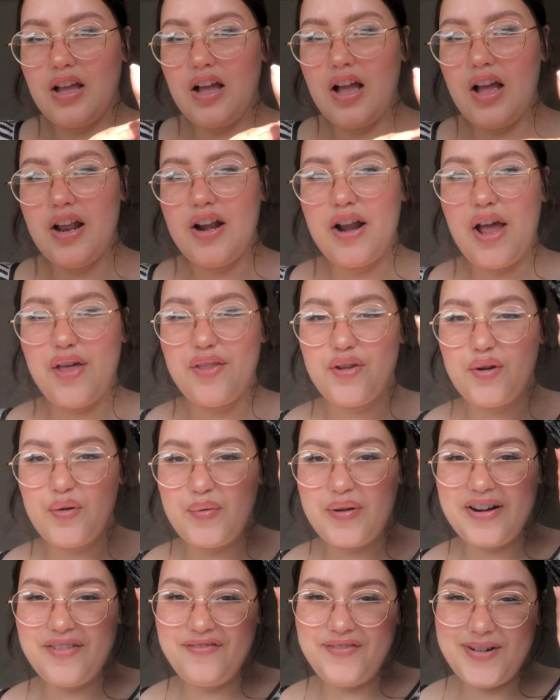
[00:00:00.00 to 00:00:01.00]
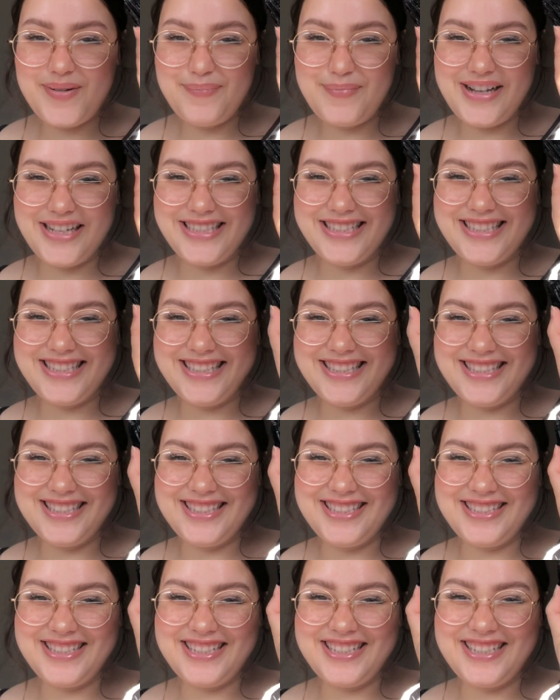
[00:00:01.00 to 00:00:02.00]
Another one from my
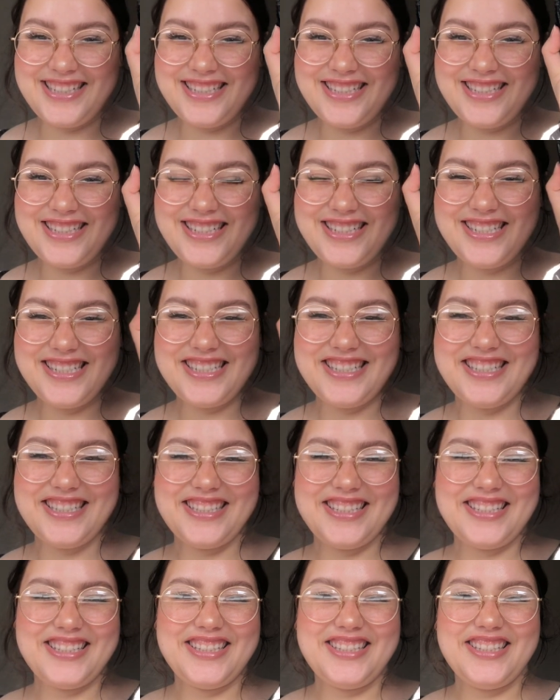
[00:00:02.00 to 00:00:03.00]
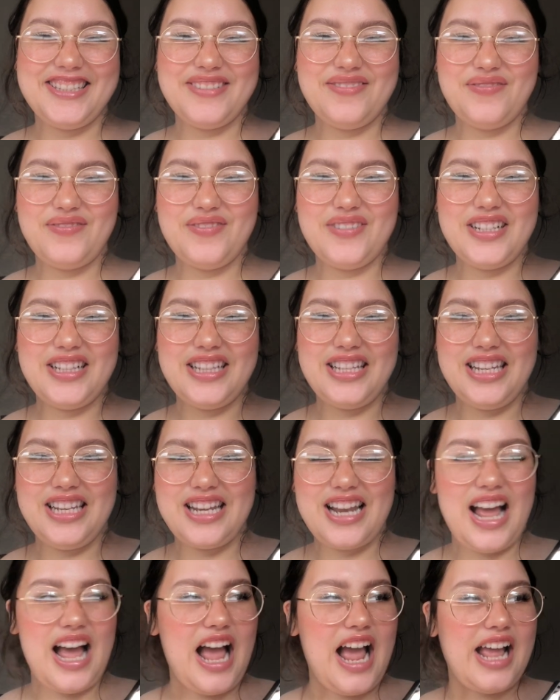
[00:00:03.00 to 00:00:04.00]
sister is this really
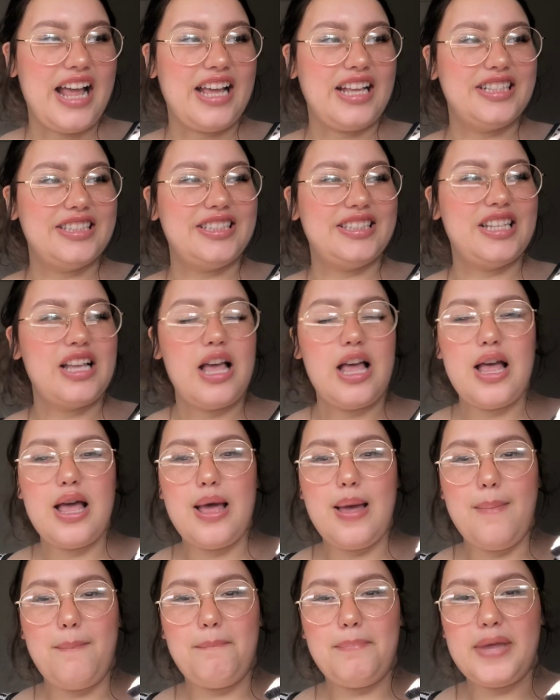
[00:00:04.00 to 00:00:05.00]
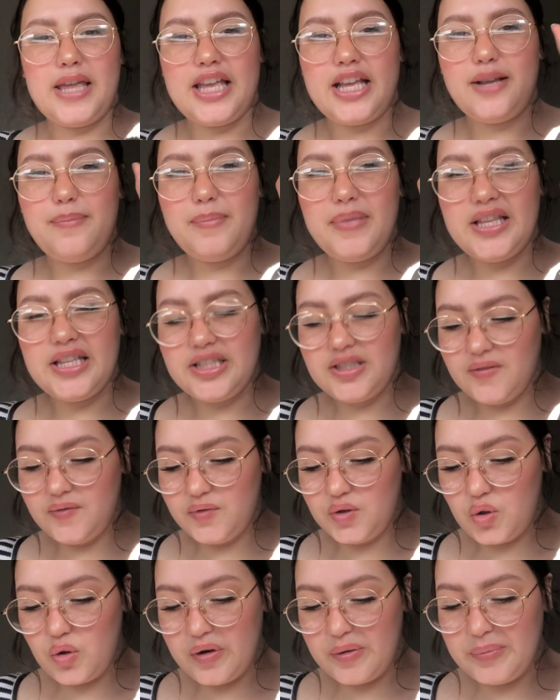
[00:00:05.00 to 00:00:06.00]
nice big piece of
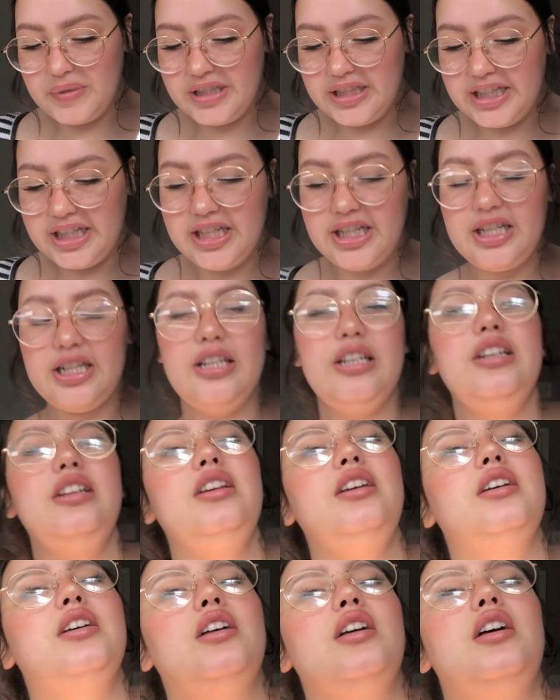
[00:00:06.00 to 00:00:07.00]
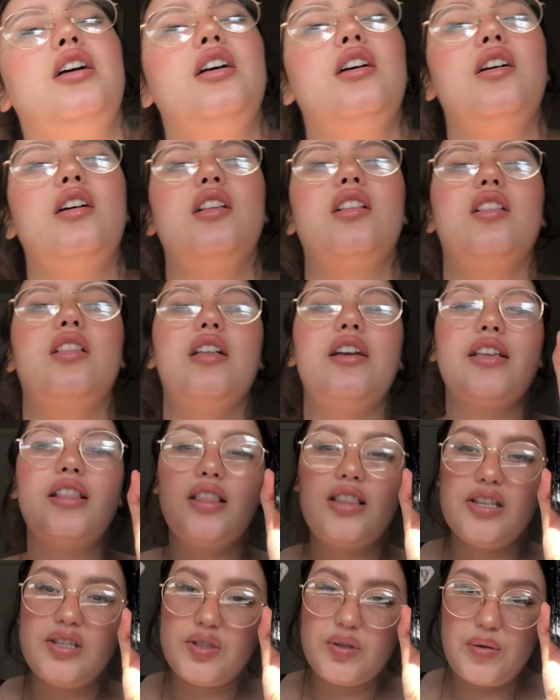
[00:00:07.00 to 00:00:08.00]
tourmaline. Like
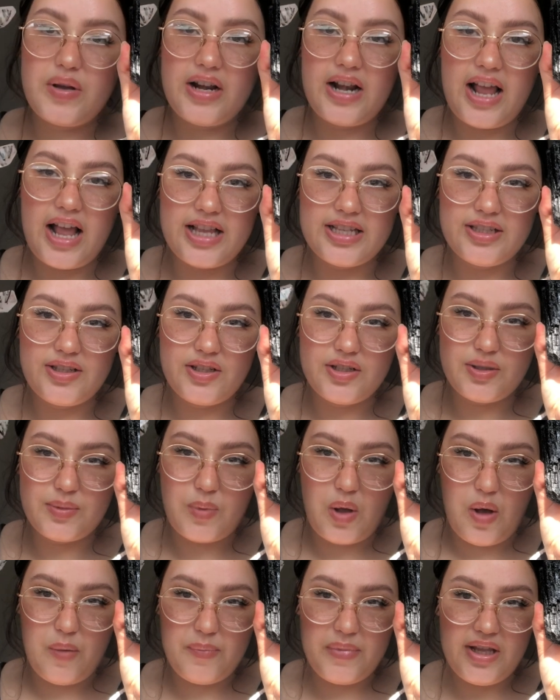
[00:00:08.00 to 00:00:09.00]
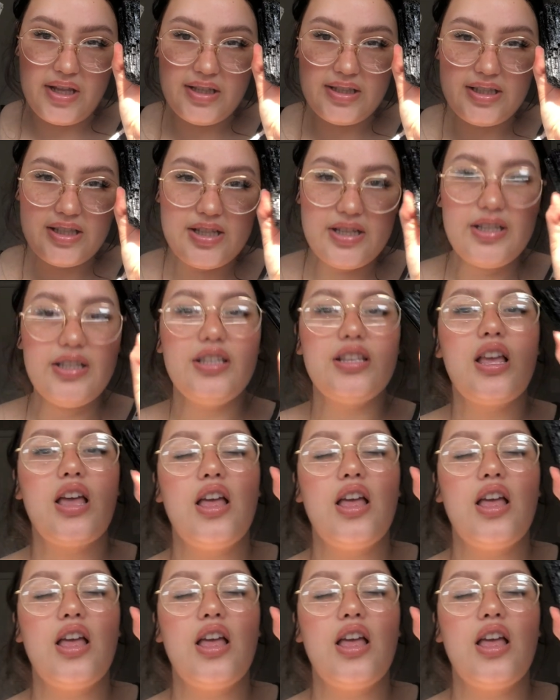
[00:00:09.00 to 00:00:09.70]
this one has the small pieces.